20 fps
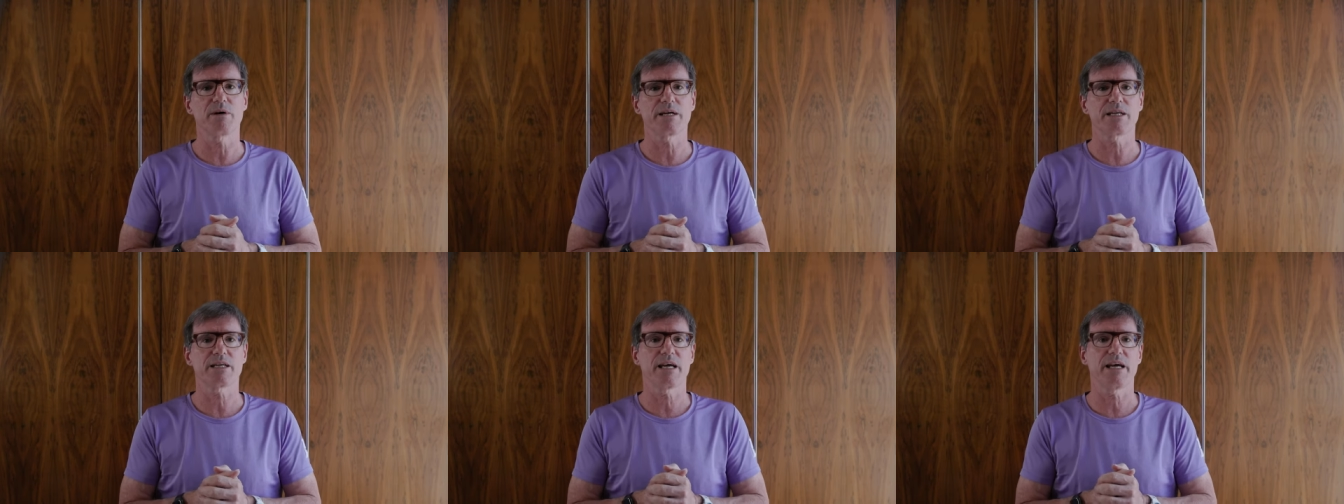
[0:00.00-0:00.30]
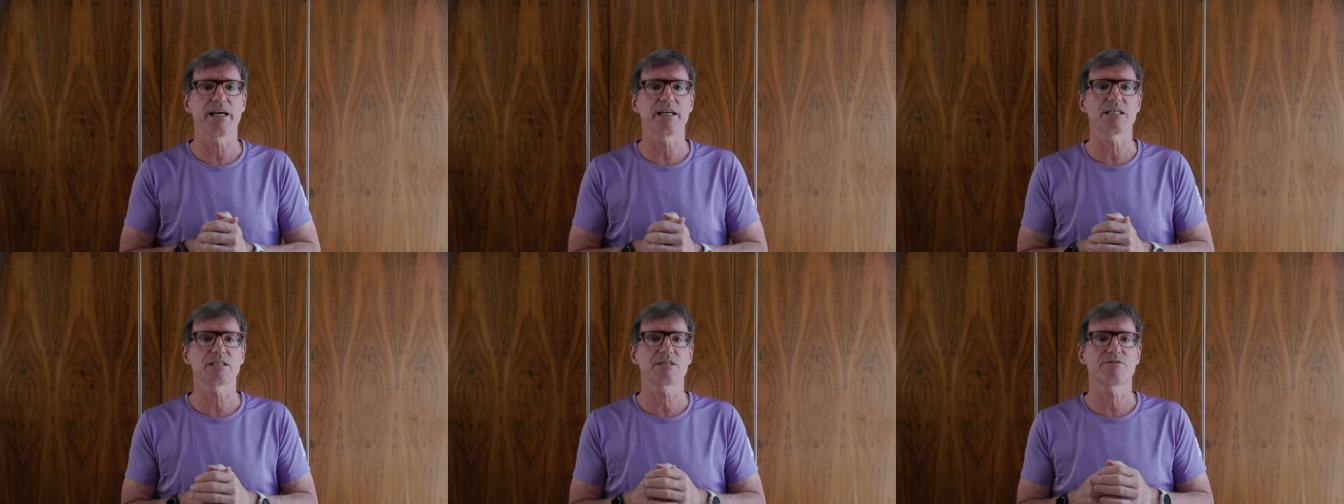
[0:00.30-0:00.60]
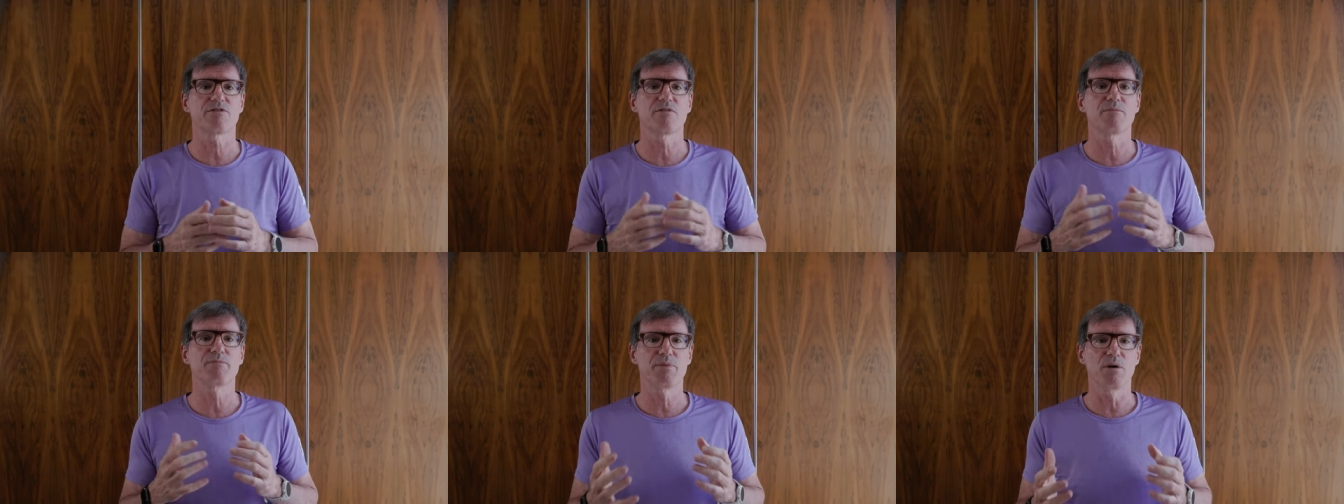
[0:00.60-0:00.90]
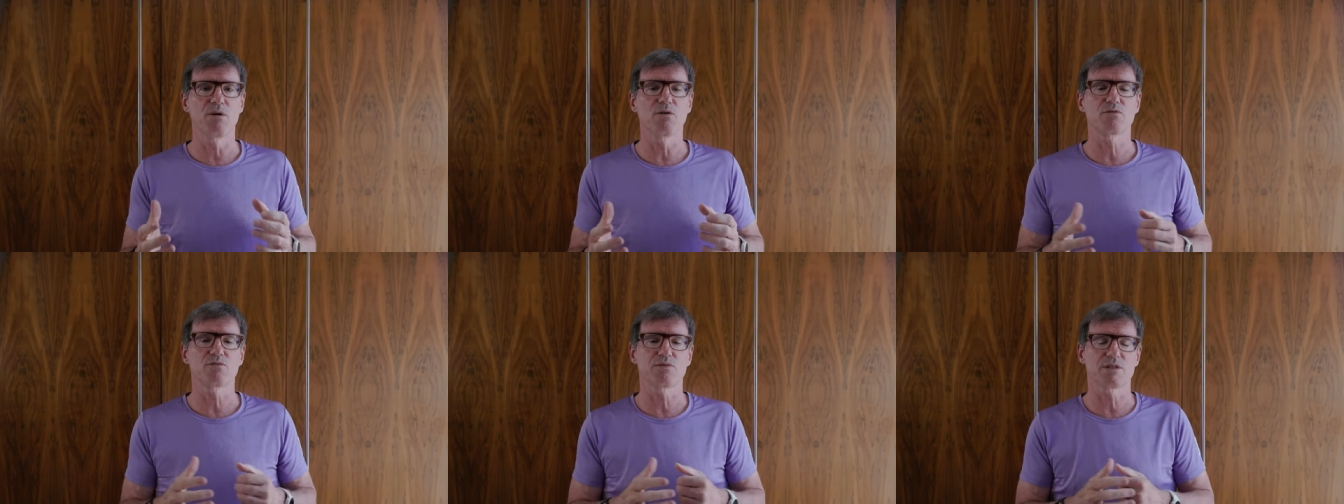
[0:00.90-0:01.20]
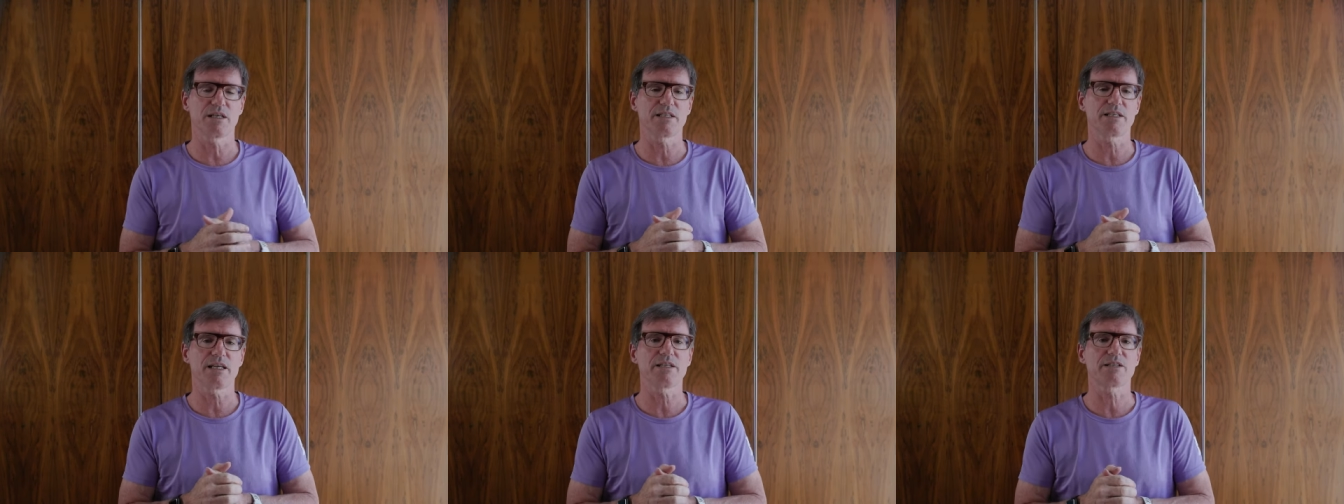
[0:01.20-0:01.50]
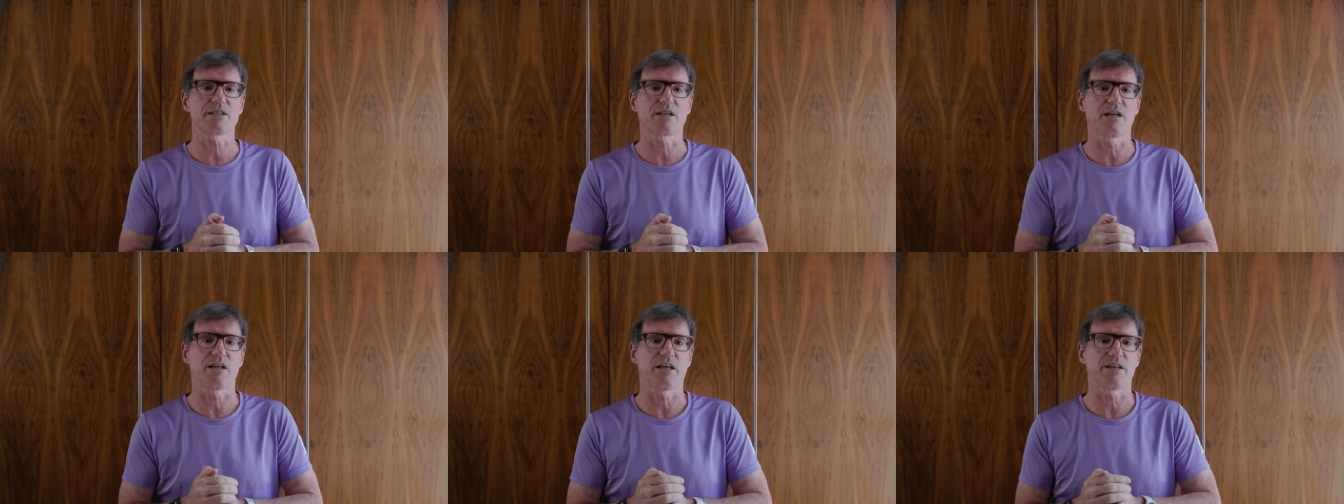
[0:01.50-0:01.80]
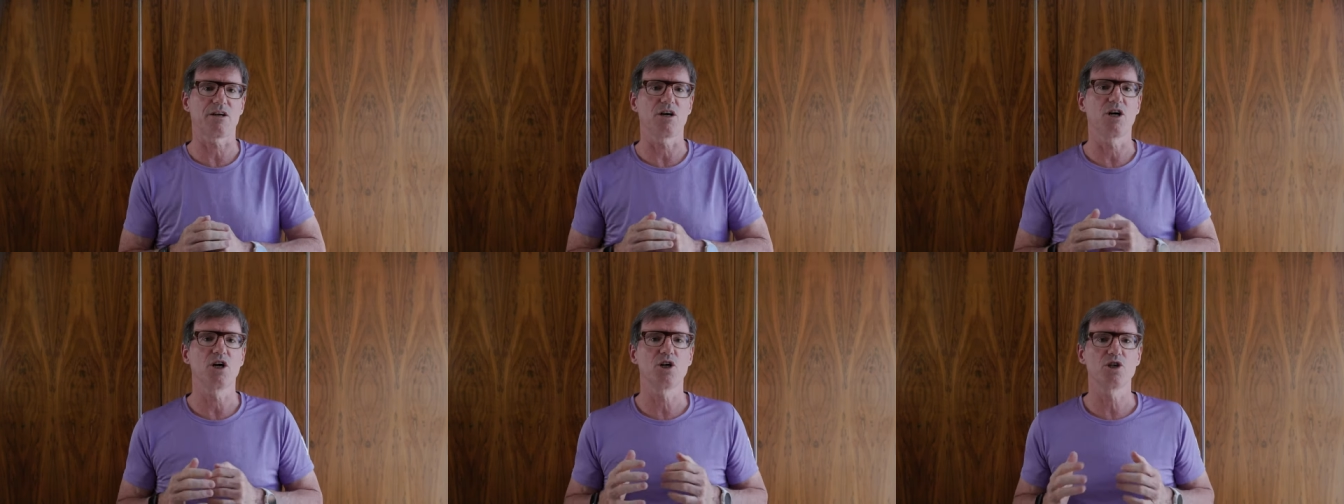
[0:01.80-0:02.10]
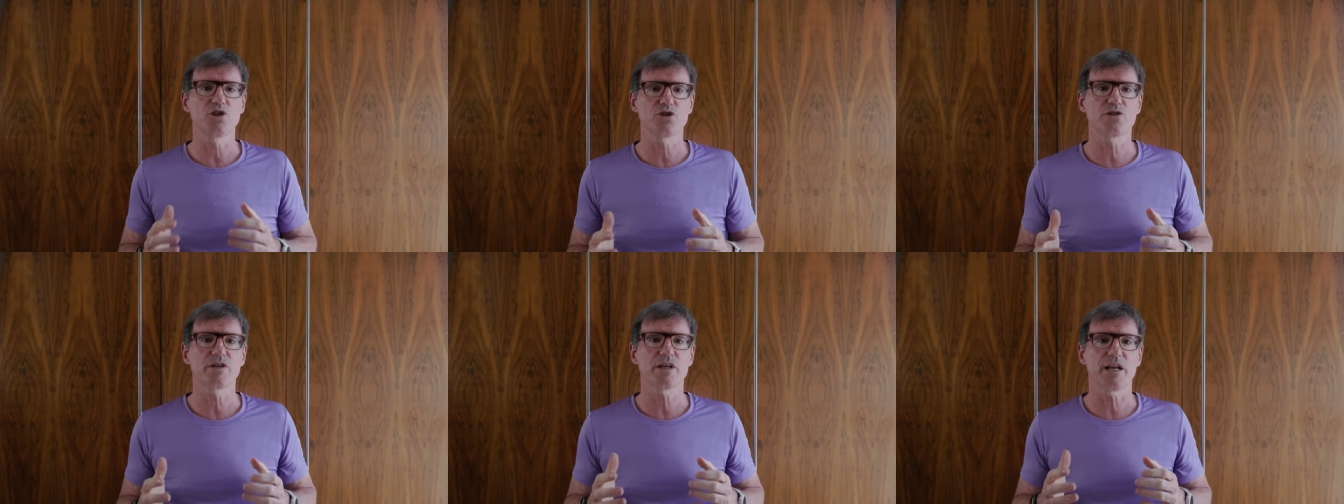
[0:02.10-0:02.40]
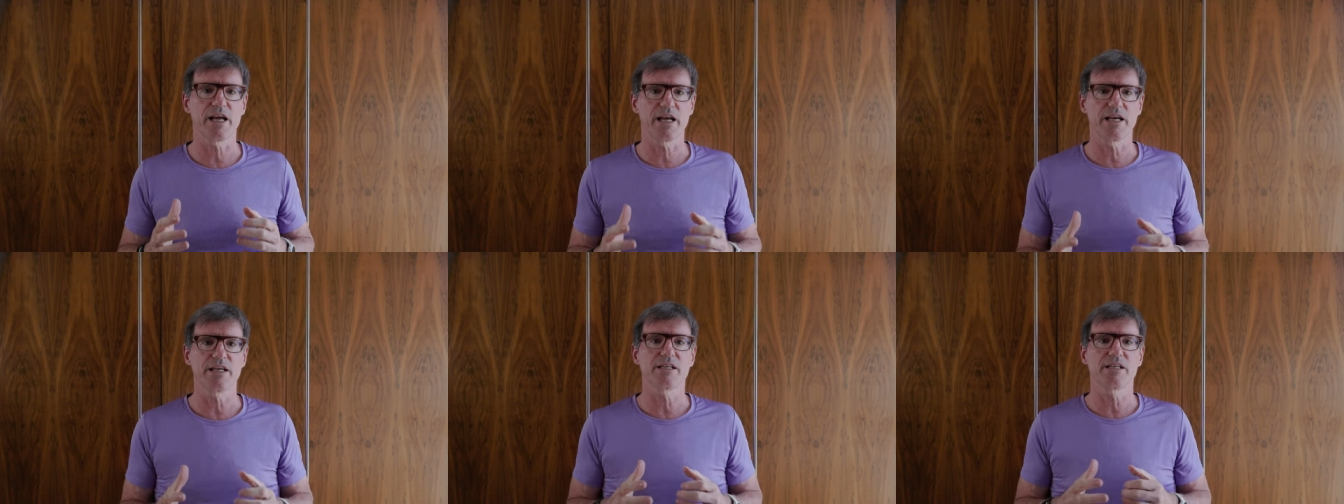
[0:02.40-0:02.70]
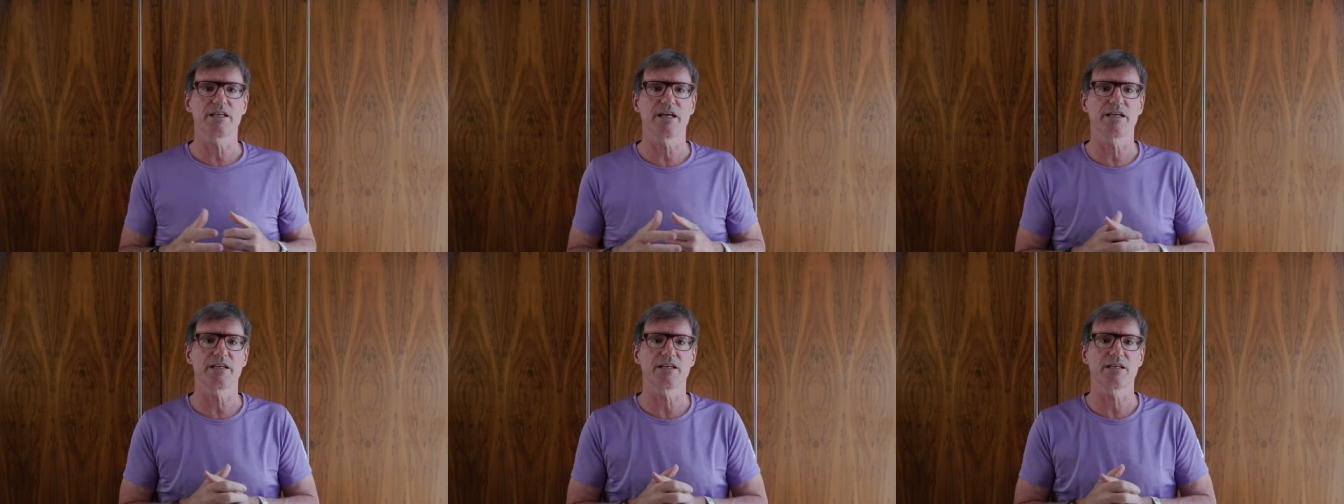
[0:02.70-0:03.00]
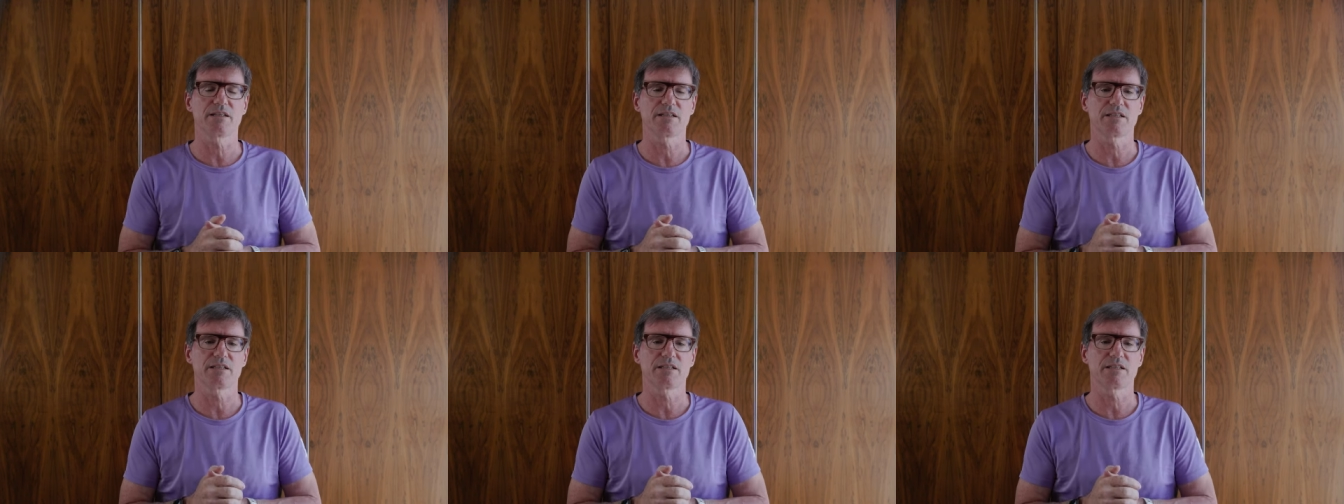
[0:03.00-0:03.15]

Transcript: my cadence for both was identical at 188